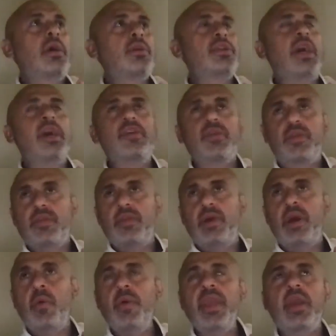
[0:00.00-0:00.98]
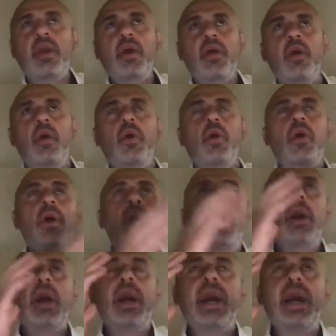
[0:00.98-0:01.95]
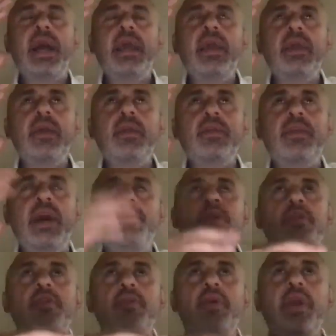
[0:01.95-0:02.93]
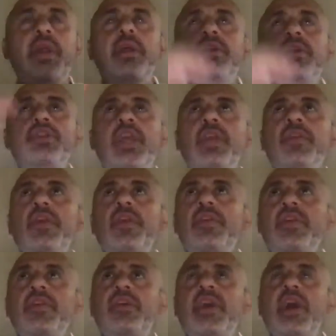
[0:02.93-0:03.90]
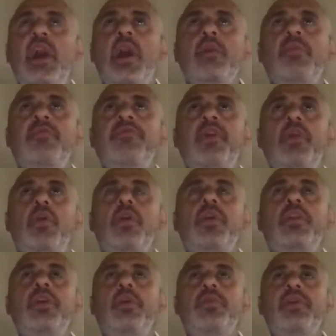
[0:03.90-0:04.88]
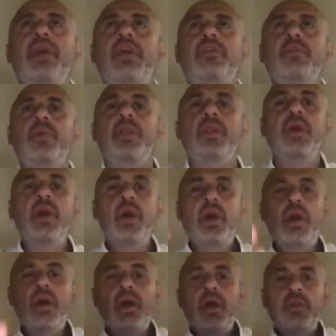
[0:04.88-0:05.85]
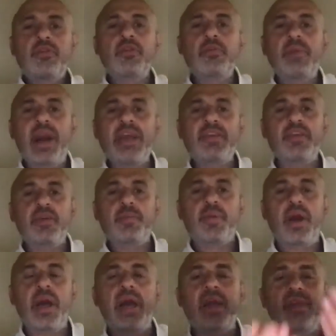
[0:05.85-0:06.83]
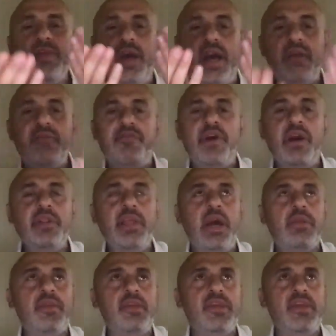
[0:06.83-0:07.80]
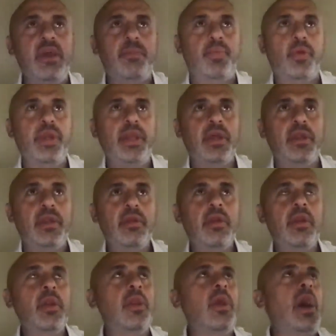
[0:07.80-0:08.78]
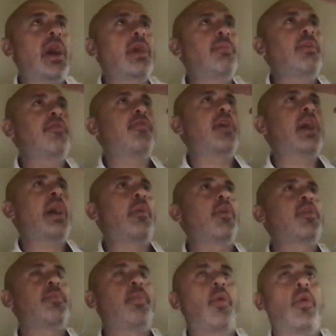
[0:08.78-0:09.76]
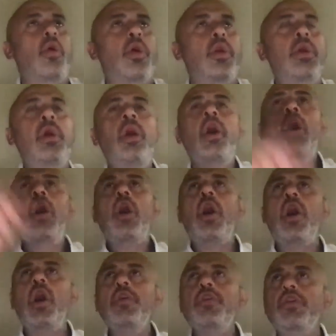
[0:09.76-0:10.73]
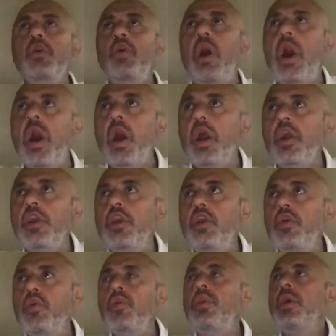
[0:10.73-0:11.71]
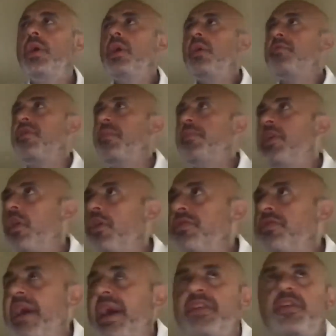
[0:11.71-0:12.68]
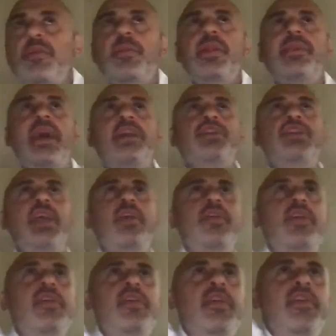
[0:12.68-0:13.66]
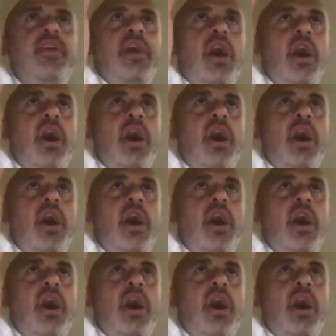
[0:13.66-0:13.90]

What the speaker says: Just a week ago, I demonstrated Jesus is the arm of the Lord in the Old Testament. To my surprise, I found out Cyprian, long before I was born, also argued from the Old Testament that Jesus is the